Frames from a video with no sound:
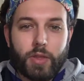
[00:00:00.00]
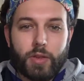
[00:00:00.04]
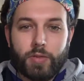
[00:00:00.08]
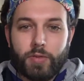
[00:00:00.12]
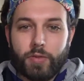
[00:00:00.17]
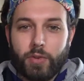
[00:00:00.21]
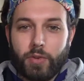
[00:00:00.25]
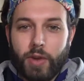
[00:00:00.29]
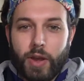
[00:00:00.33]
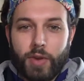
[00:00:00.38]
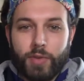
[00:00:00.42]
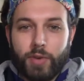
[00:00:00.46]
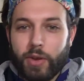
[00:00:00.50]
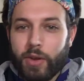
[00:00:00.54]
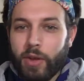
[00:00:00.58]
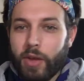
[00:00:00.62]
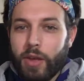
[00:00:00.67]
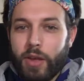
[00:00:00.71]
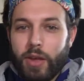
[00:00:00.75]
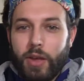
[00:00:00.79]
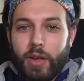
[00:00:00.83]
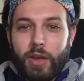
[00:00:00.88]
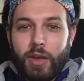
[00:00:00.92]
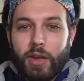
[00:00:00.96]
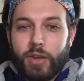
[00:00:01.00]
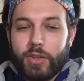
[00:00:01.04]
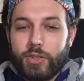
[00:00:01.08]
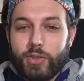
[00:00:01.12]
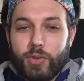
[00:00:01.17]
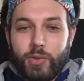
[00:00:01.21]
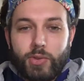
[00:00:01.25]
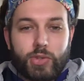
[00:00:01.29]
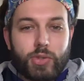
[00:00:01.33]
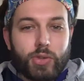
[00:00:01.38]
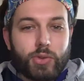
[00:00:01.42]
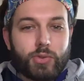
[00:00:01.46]
forever. As
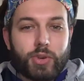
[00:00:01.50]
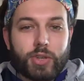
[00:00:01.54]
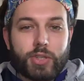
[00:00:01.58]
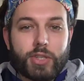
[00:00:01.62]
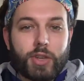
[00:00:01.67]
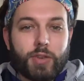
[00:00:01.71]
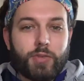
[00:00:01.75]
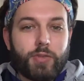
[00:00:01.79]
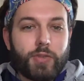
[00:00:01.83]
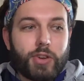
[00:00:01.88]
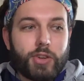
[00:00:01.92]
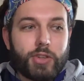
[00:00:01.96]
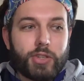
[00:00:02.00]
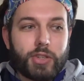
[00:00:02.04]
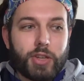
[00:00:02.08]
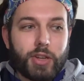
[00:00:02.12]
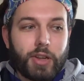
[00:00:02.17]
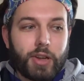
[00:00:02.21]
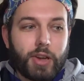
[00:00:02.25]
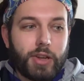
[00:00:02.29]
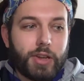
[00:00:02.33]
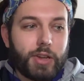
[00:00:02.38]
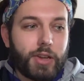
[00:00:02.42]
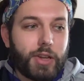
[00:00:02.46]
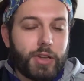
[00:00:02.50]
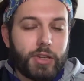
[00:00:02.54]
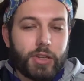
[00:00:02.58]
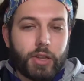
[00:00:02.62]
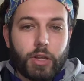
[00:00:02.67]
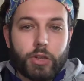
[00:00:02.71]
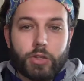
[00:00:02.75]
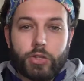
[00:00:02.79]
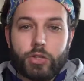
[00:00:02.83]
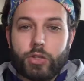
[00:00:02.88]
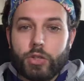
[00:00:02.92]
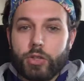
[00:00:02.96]
soon as you cross that finishing line,
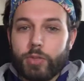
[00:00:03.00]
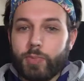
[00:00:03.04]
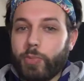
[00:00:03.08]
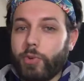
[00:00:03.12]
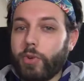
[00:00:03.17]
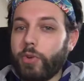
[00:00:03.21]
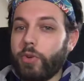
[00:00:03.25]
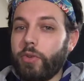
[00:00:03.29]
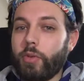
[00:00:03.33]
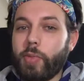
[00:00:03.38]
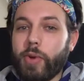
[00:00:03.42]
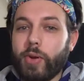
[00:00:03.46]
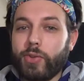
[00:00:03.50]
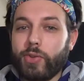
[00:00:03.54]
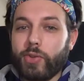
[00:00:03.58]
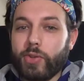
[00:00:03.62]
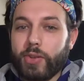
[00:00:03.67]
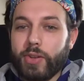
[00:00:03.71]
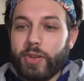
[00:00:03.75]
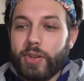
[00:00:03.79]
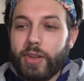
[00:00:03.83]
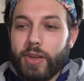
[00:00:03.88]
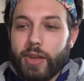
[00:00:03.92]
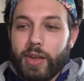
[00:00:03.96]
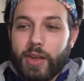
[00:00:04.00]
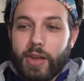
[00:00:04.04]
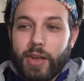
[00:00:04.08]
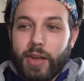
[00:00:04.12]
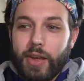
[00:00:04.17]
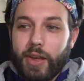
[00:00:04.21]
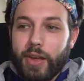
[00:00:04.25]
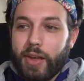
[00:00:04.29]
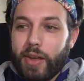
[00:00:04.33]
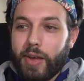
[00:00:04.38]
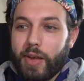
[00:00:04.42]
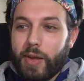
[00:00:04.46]
it's just pure emotion.
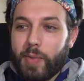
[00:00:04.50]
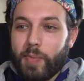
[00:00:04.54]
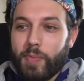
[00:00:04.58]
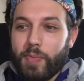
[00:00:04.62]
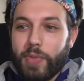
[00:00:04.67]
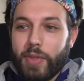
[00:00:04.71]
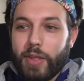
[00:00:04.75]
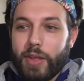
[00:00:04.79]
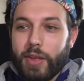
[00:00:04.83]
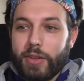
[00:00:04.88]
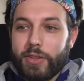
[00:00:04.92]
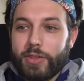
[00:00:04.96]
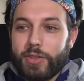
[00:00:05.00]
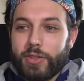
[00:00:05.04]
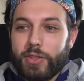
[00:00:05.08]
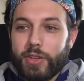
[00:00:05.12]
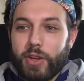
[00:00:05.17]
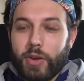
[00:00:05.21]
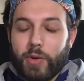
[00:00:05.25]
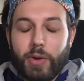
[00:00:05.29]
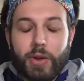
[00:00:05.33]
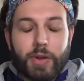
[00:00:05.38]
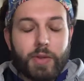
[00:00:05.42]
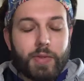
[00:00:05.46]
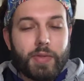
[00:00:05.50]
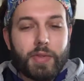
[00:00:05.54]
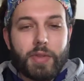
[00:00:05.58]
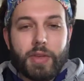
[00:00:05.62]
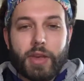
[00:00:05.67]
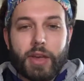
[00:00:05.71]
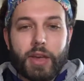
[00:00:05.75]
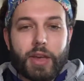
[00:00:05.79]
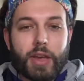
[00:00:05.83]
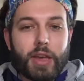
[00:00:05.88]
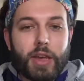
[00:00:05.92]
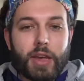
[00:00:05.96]
And, you know,
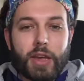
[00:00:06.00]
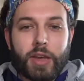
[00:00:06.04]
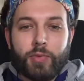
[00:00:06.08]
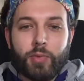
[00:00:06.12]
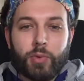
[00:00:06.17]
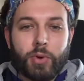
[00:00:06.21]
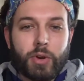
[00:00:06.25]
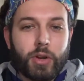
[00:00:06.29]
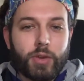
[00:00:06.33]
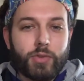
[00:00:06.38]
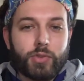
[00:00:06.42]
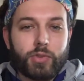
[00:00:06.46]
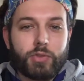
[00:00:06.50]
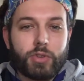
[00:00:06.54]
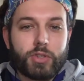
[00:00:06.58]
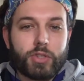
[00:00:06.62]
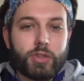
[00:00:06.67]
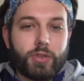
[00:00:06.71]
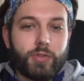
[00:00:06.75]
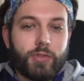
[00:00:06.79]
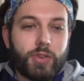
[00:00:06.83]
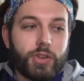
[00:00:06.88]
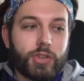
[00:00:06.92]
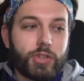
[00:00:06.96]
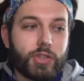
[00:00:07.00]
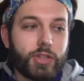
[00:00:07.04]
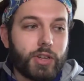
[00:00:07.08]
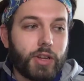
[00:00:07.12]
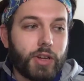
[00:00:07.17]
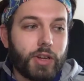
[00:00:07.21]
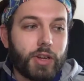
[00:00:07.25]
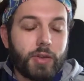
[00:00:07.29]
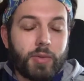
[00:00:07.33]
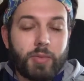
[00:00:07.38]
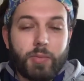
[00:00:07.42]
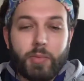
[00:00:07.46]
everyone loves crossing the finishing
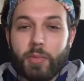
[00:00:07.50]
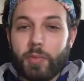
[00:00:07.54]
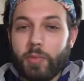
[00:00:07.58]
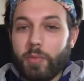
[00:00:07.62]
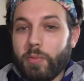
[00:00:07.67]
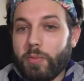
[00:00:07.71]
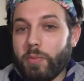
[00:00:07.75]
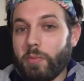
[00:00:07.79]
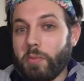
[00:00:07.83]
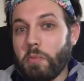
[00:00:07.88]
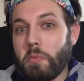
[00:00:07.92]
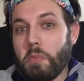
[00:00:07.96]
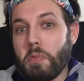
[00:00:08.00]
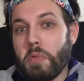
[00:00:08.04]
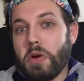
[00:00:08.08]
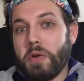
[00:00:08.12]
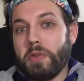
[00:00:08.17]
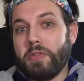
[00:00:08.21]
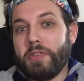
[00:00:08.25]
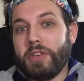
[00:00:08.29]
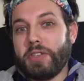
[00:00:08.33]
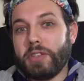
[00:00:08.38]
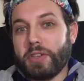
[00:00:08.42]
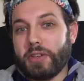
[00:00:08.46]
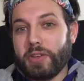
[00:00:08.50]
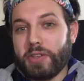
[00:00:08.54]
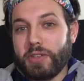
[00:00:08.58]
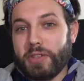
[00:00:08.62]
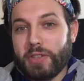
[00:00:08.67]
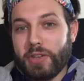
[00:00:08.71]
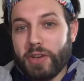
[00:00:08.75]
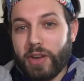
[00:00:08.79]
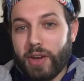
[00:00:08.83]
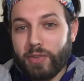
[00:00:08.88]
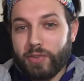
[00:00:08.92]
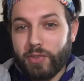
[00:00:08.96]
line. One reason, because
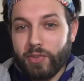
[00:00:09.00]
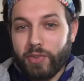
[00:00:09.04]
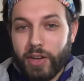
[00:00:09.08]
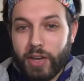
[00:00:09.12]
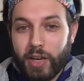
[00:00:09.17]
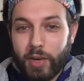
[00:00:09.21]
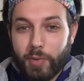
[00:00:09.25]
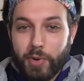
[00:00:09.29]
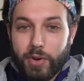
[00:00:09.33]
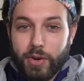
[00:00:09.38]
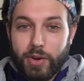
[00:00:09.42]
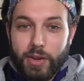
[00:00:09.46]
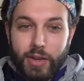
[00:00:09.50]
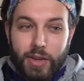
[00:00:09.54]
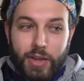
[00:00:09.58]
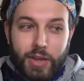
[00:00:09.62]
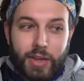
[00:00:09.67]
you don't have to run anymore.